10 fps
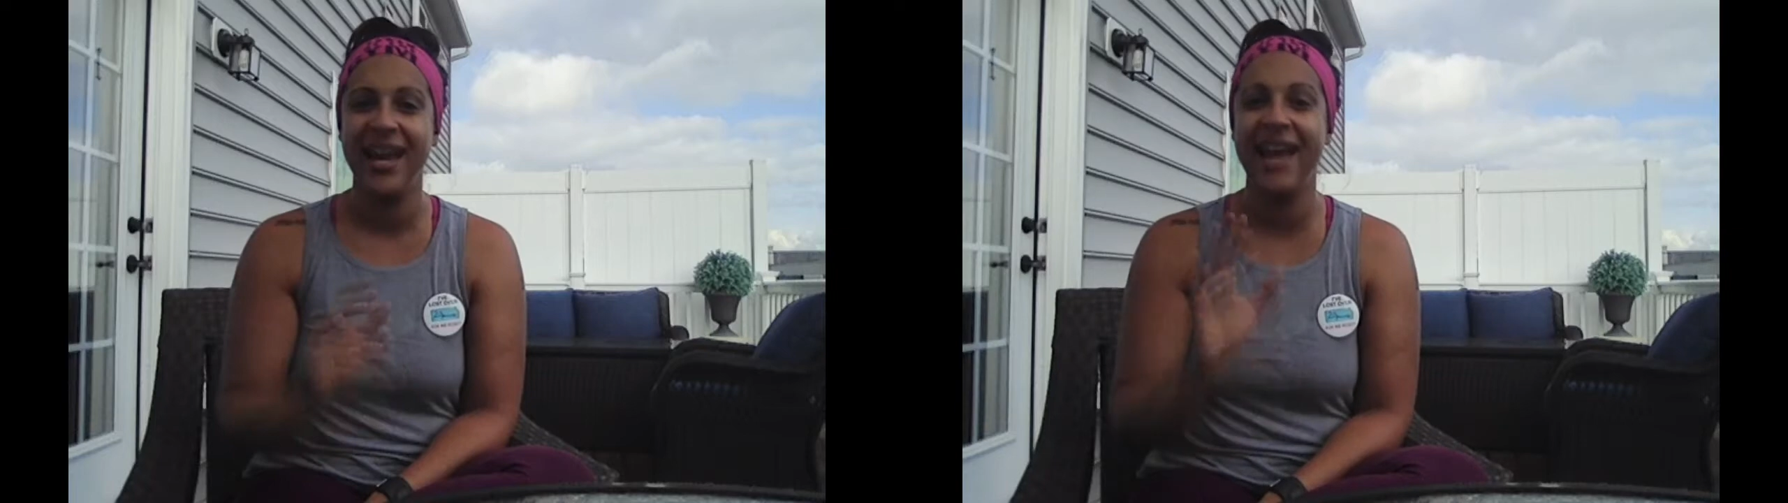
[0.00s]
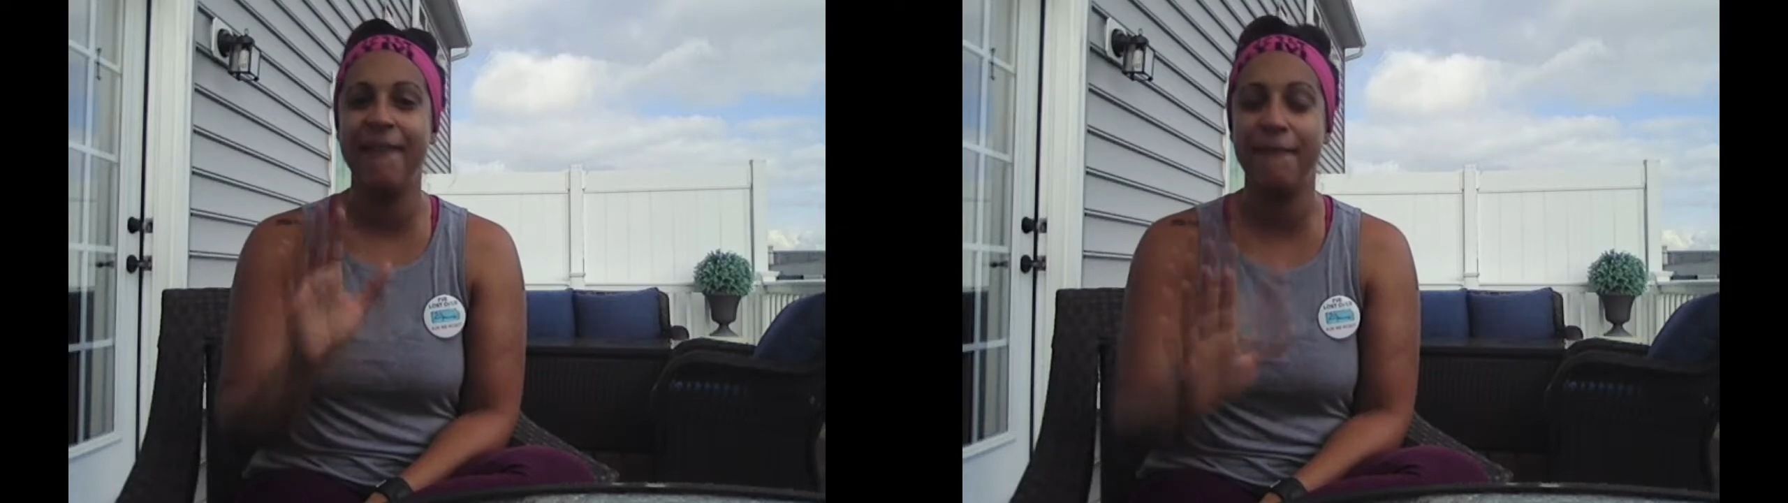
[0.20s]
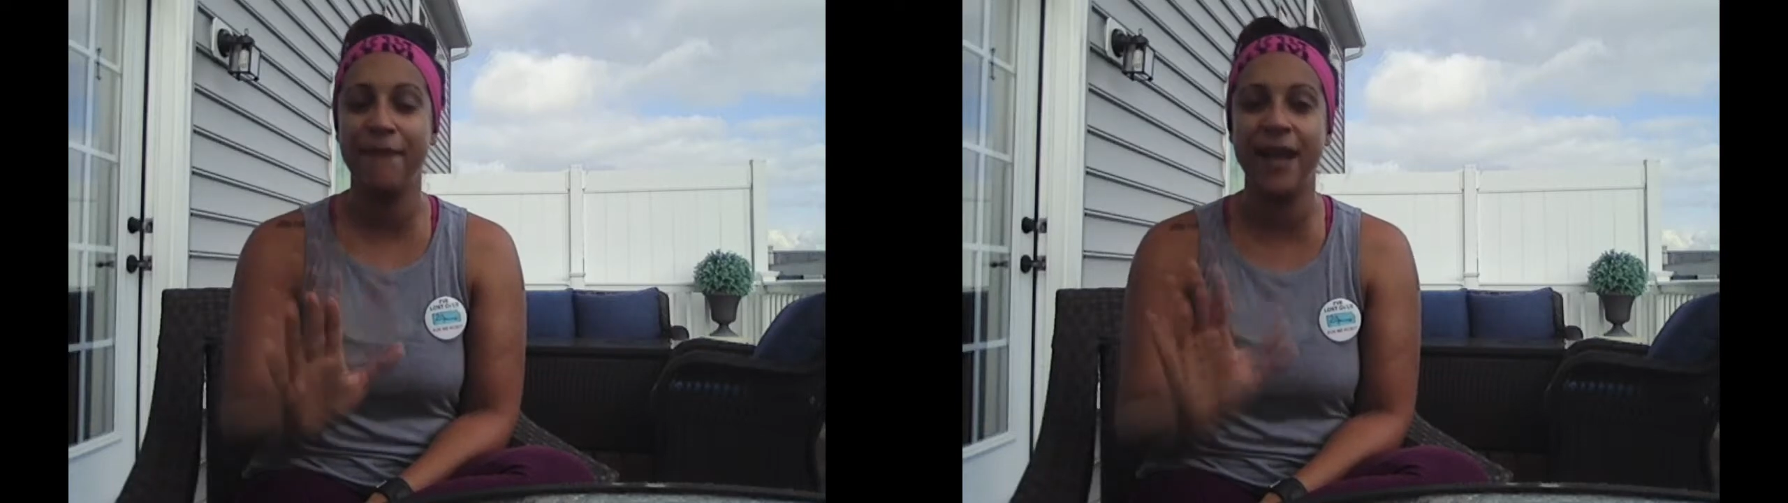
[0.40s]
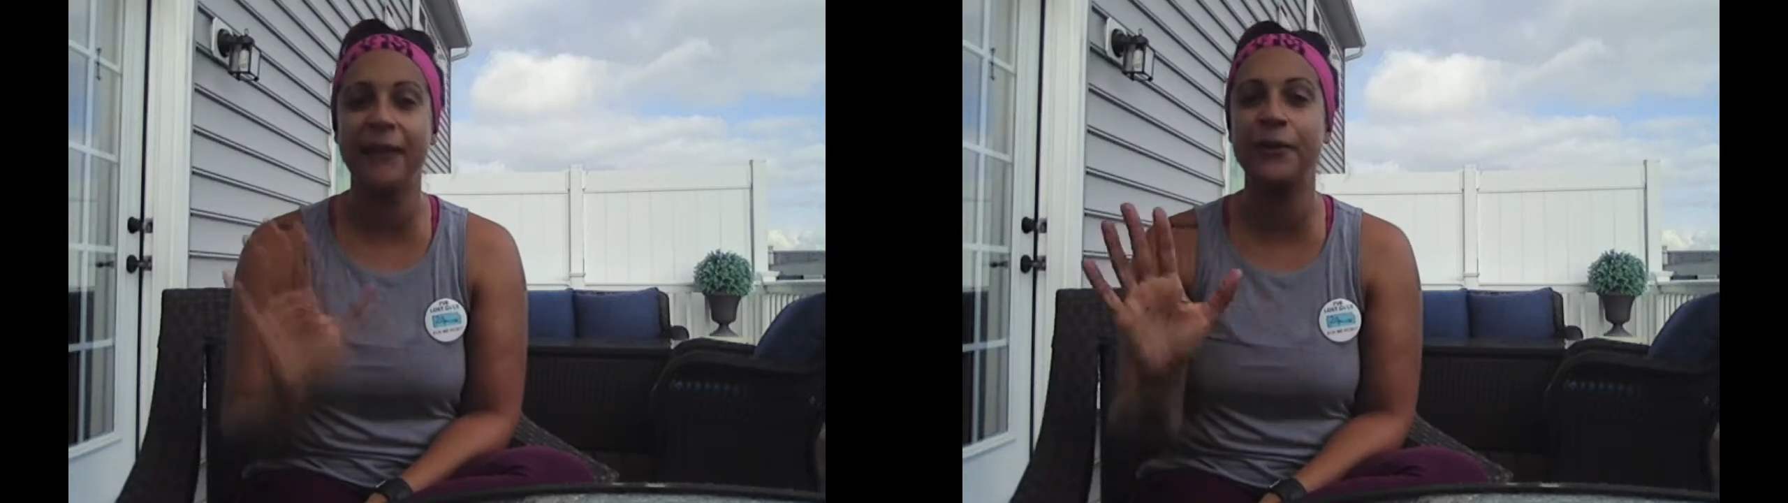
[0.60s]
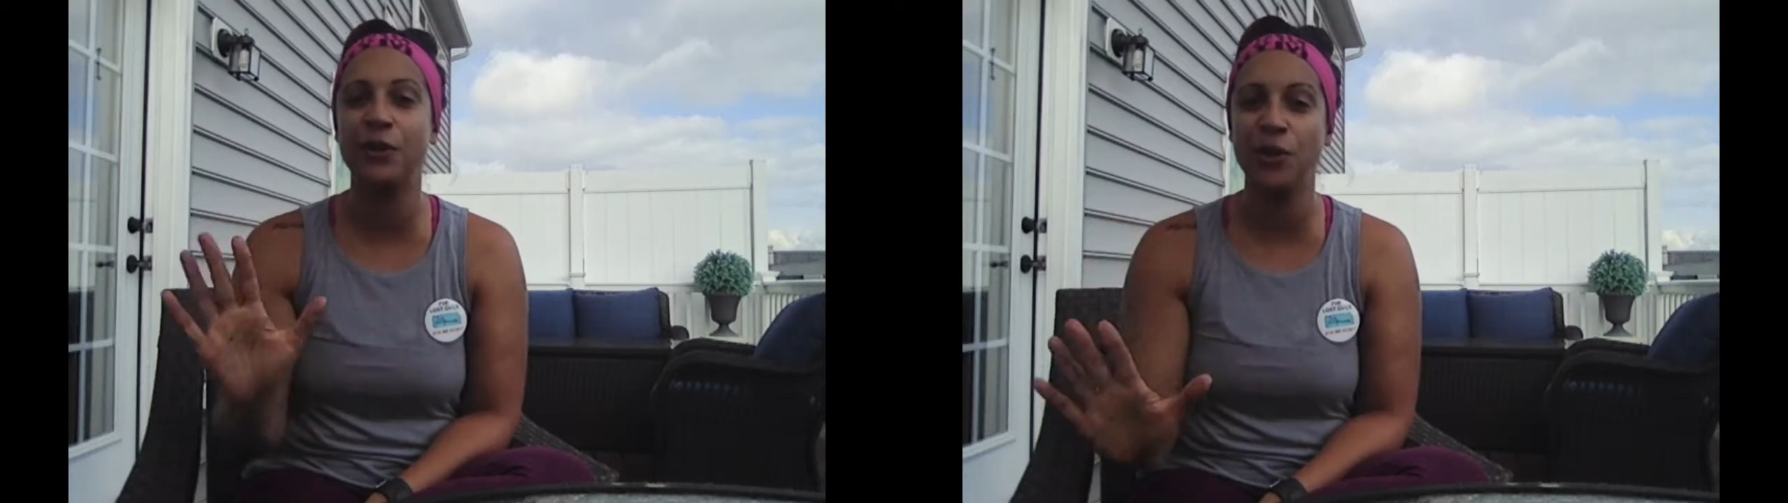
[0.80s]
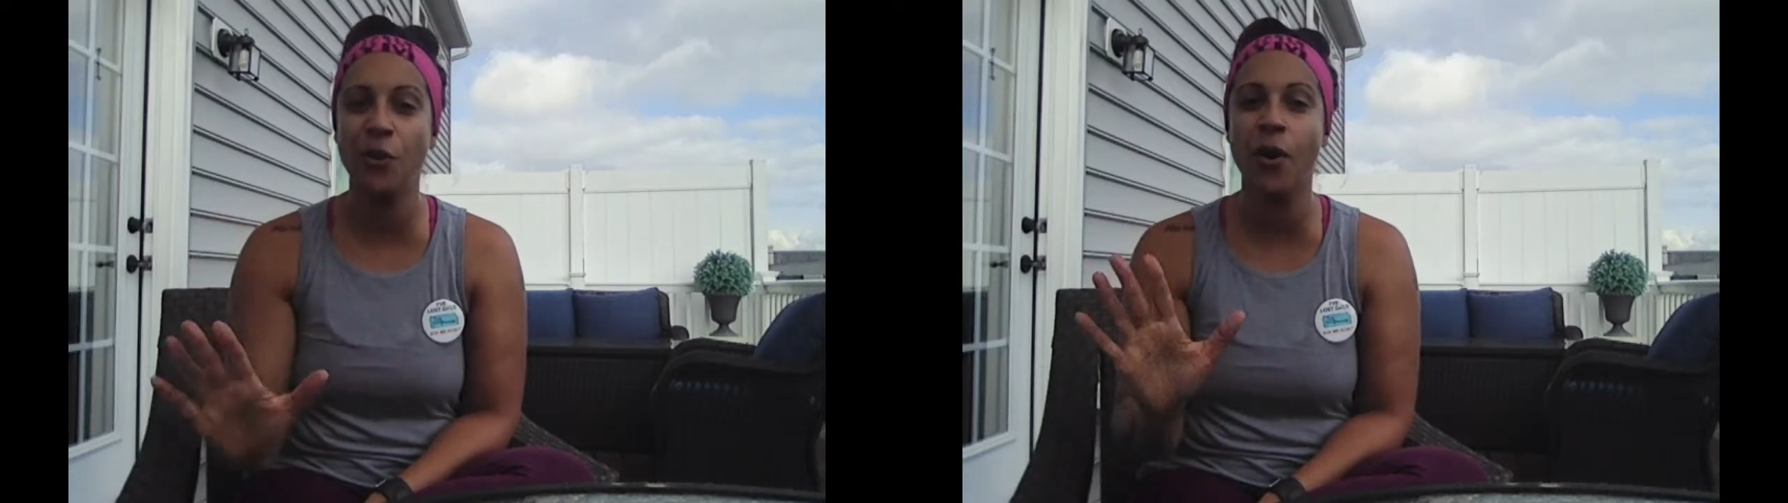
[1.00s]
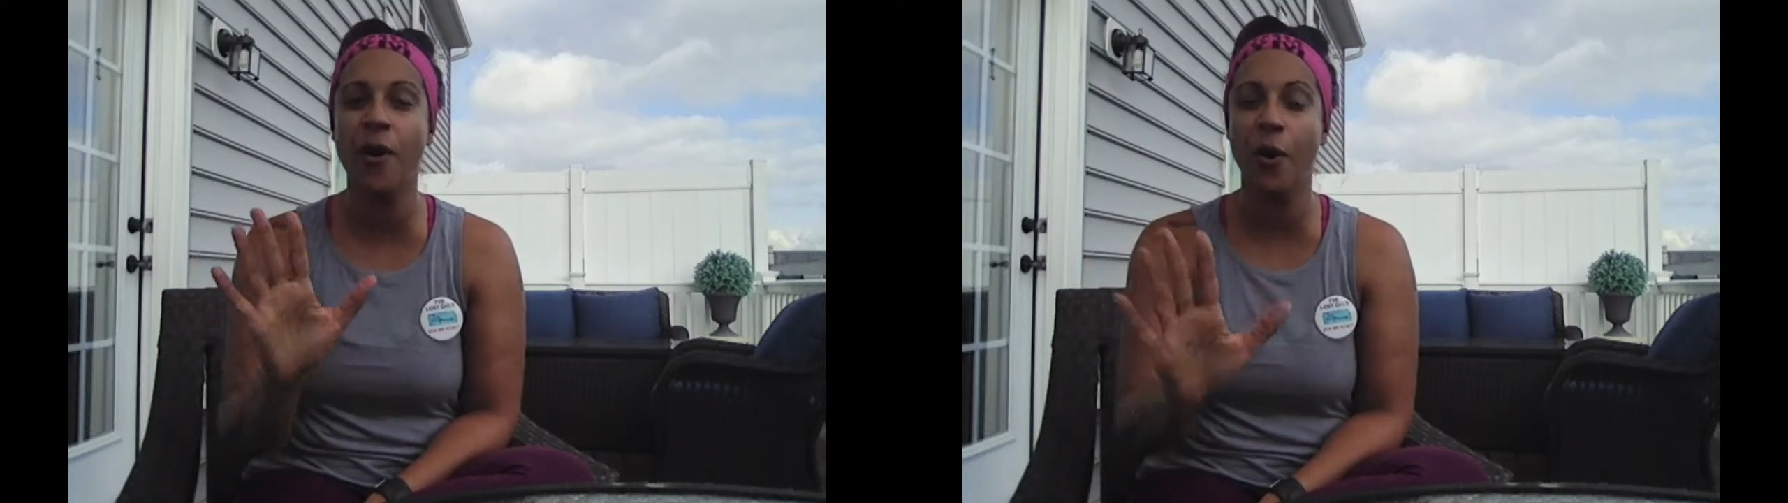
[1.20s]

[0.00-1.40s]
and follow your